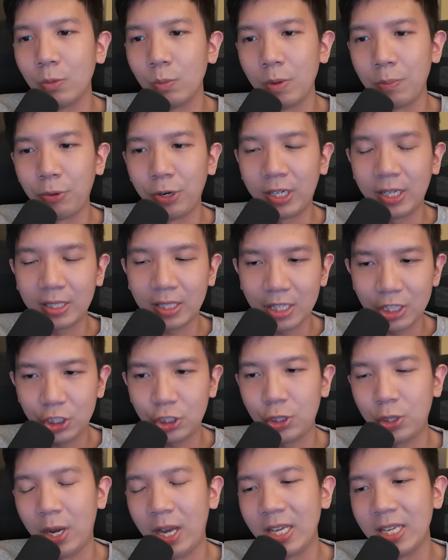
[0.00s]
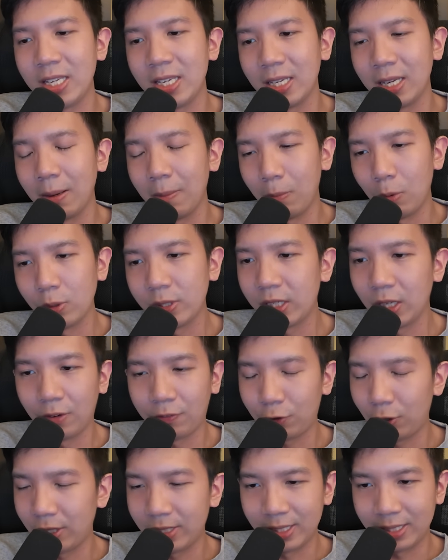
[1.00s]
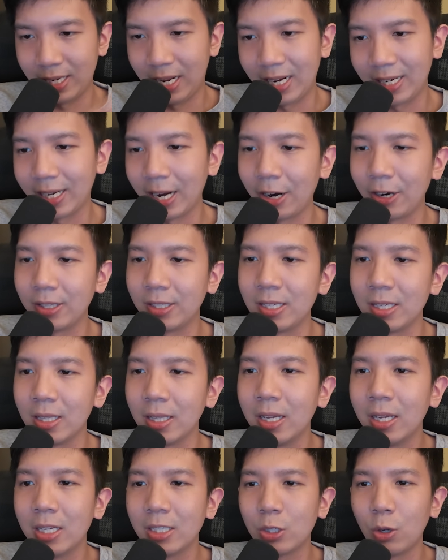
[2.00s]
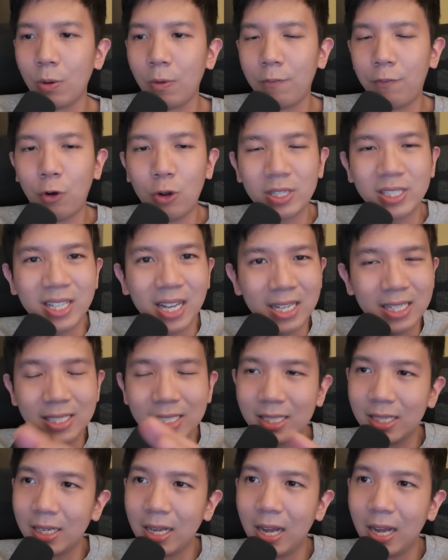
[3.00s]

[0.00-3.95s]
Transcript: We predicted Xue Yi. Moza, of course, is like guaranteed. So 4 stars,